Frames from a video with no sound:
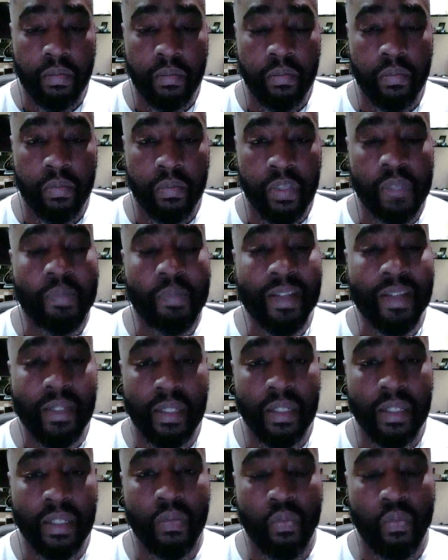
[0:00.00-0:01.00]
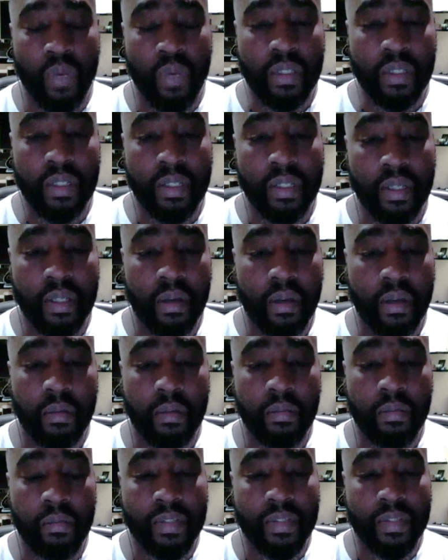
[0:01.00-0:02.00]
especially with
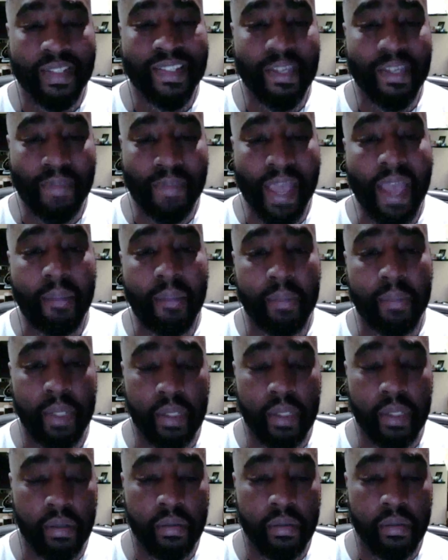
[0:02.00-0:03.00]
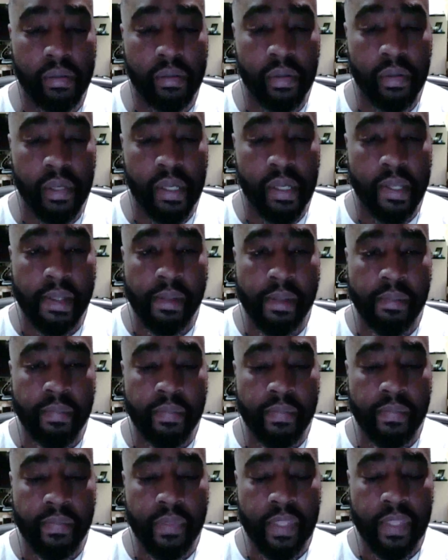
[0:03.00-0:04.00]
the sleep apnea,
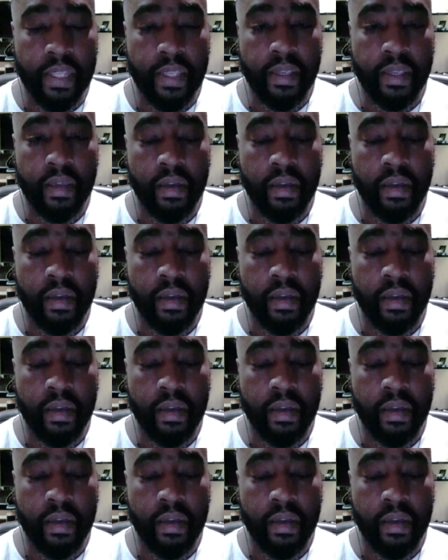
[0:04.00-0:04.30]
the